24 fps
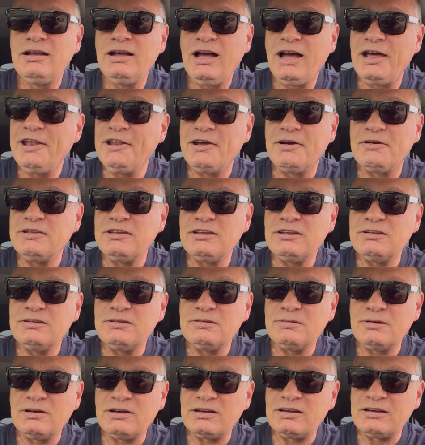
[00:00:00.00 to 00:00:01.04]
I know
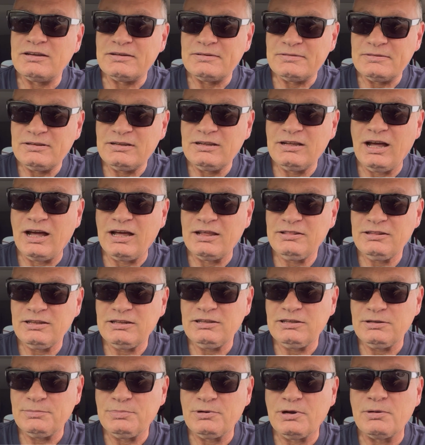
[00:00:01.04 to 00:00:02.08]
you, I
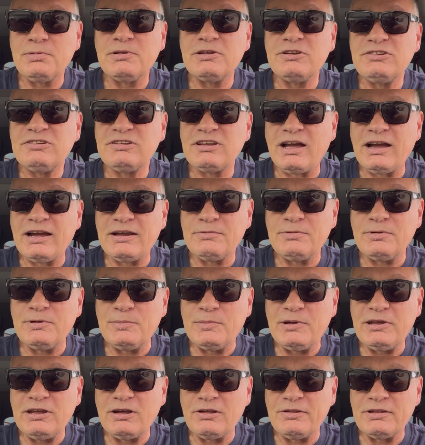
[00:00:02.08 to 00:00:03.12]
think you probably side with
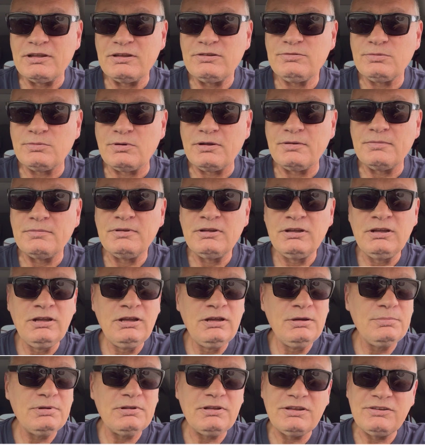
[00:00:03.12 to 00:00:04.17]
me on this one.
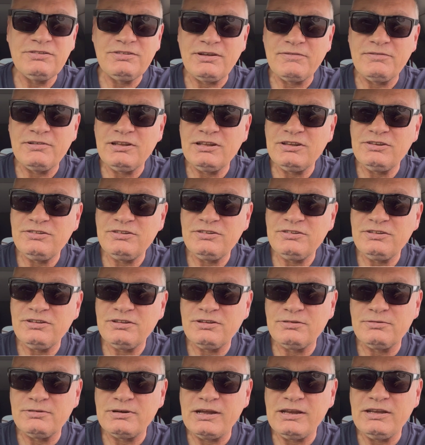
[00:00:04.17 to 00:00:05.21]
But let's have a listen to
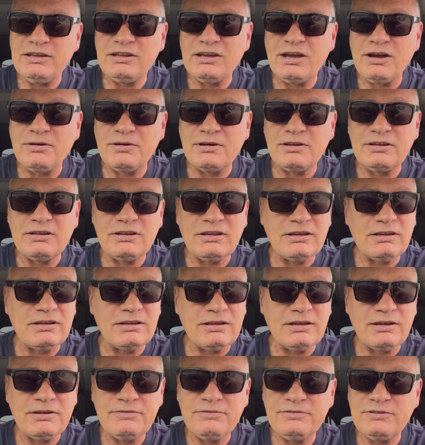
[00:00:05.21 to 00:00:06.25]
the radio and
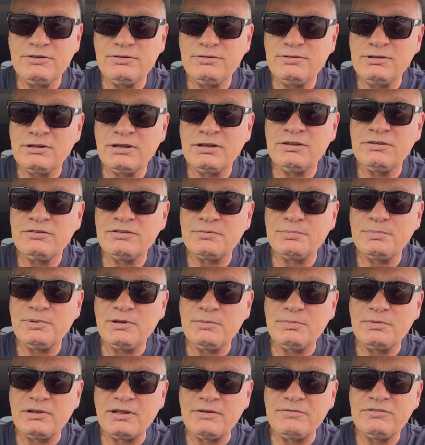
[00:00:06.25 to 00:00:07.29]
a few things that
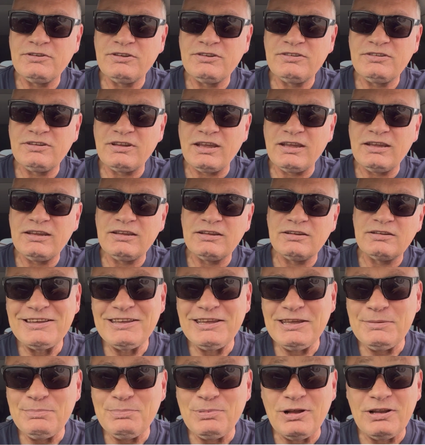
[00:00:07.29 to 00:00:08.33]
people have to say and
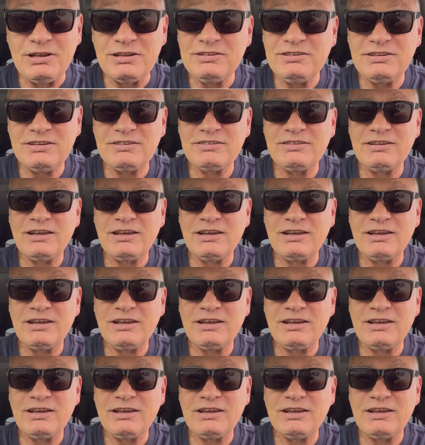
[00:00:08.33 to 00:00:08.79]
keep politics